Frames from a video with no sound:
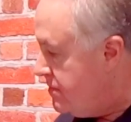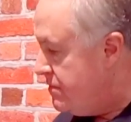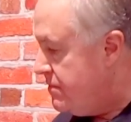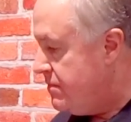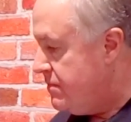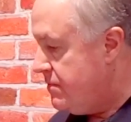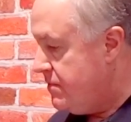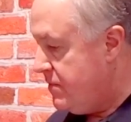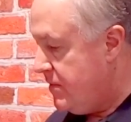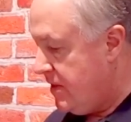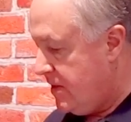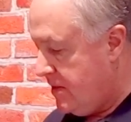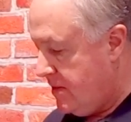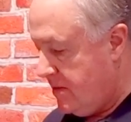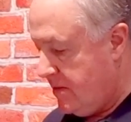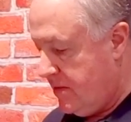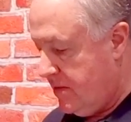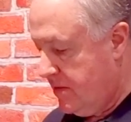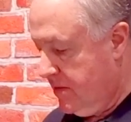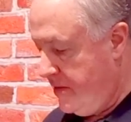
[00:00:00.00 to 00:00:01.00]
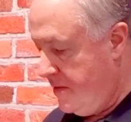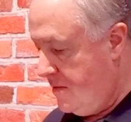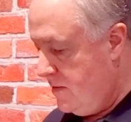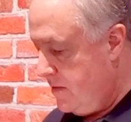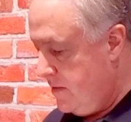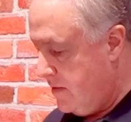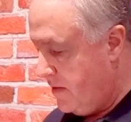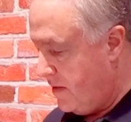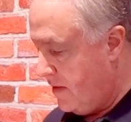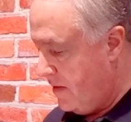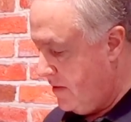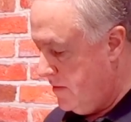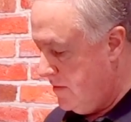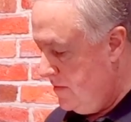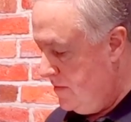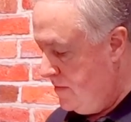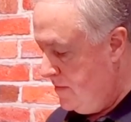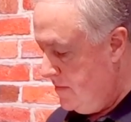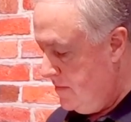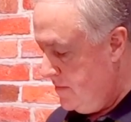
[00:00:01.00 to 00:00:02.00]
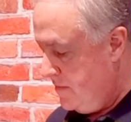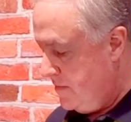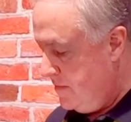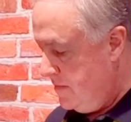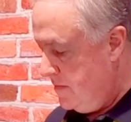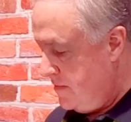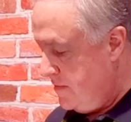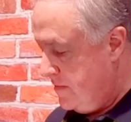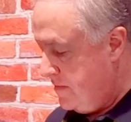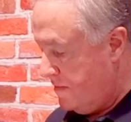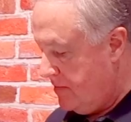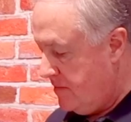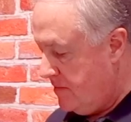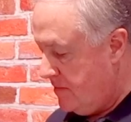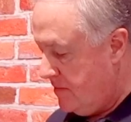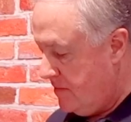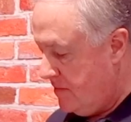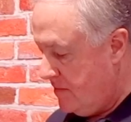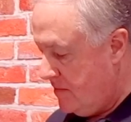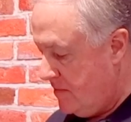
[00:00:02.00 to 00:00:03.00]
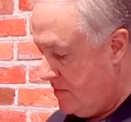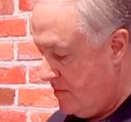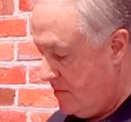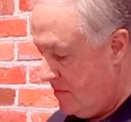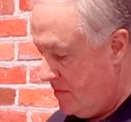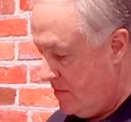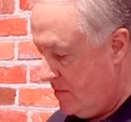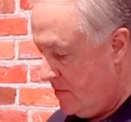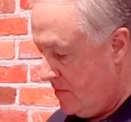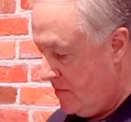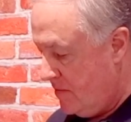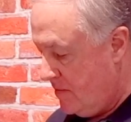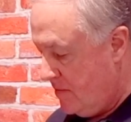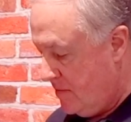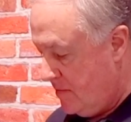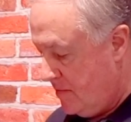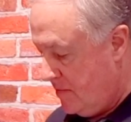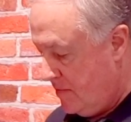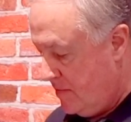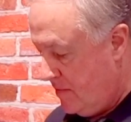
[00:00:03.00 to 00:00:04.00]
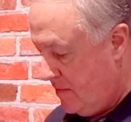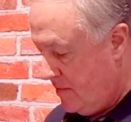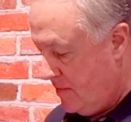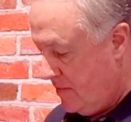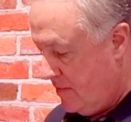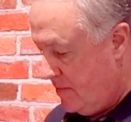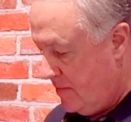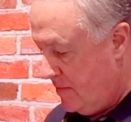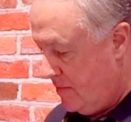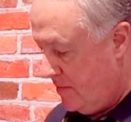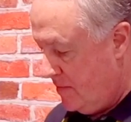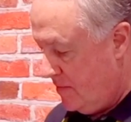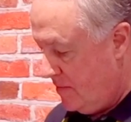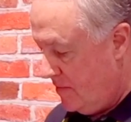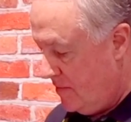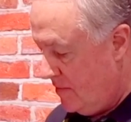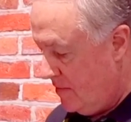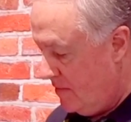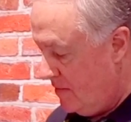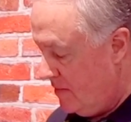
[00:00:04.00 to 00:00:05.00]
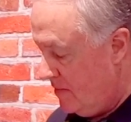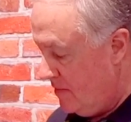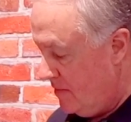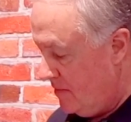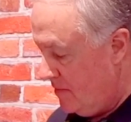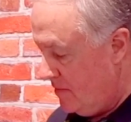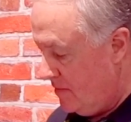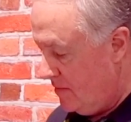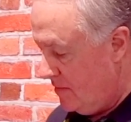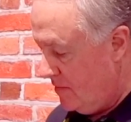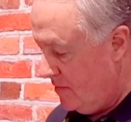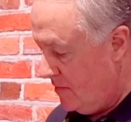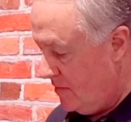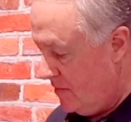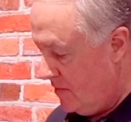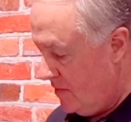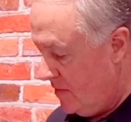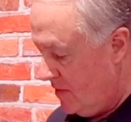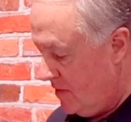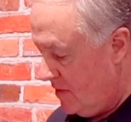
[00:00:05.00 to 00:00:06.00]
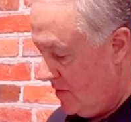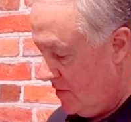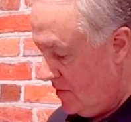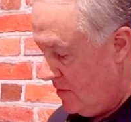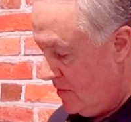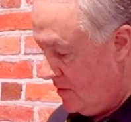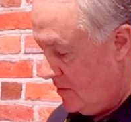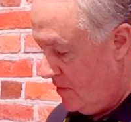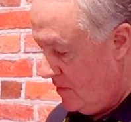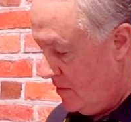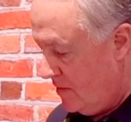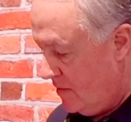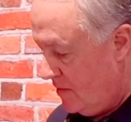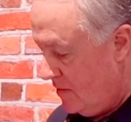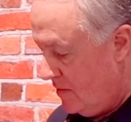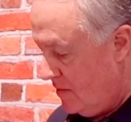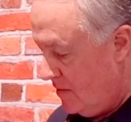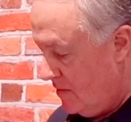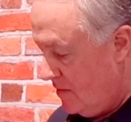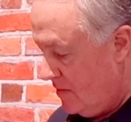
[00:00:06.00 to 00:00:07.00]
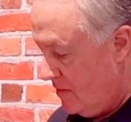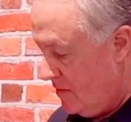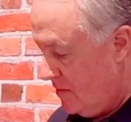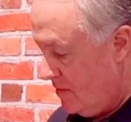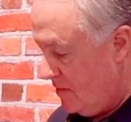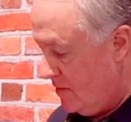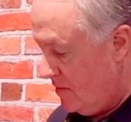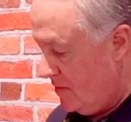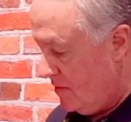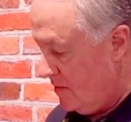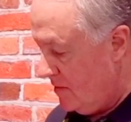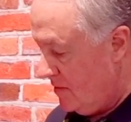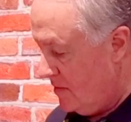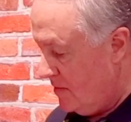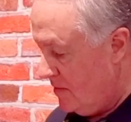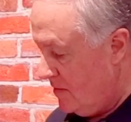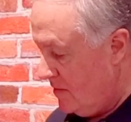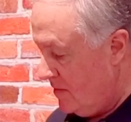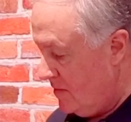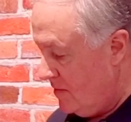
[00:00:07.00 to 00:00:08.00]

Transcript: This person isn't speaking.